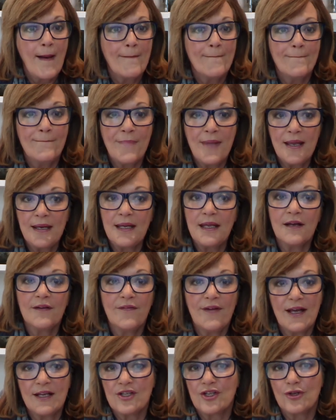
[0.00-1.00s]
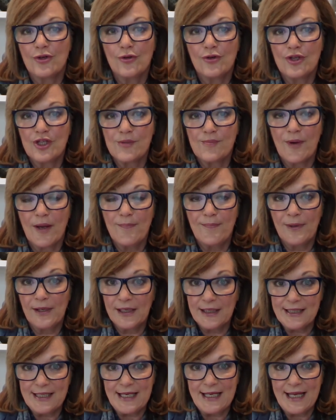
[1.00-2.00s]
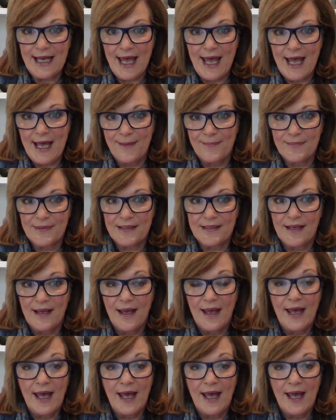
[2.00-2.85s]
many of our children's mobility camps,